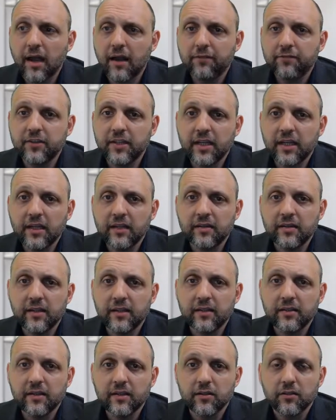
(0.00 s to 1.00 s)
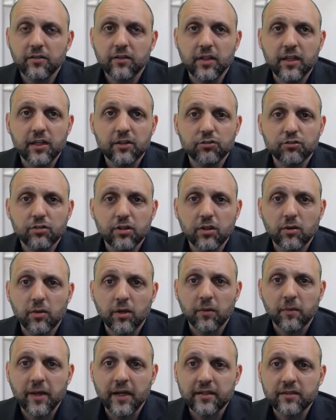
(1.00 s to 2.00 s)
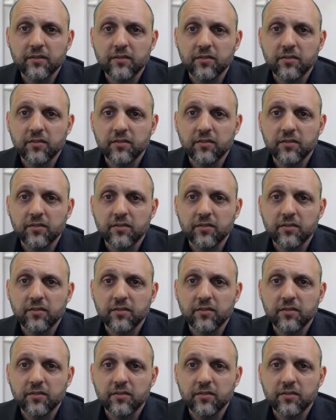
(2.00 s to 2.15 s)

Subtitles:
FDA details the history going back to